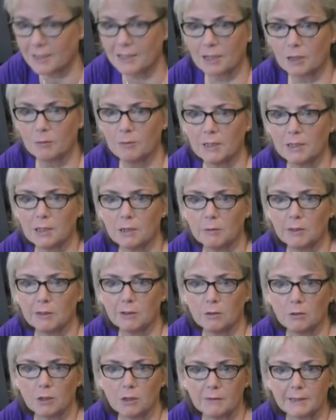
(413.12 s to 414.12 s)
a committee with
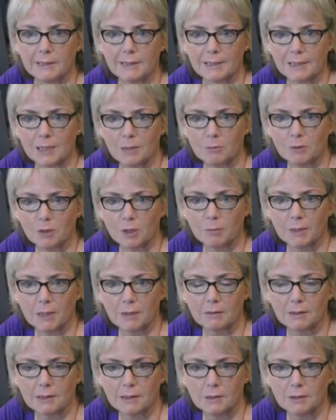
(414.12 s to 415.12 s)
you over the summer about
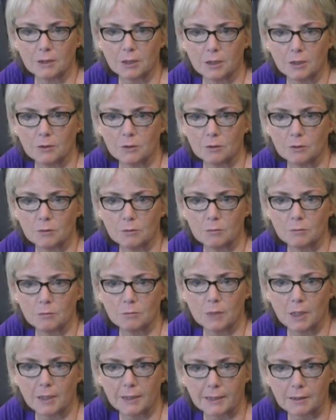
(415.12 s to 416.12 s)
the internal
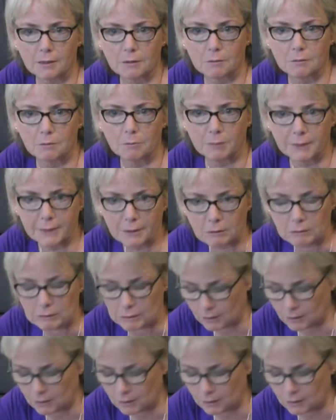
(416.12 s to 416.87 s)
market bill,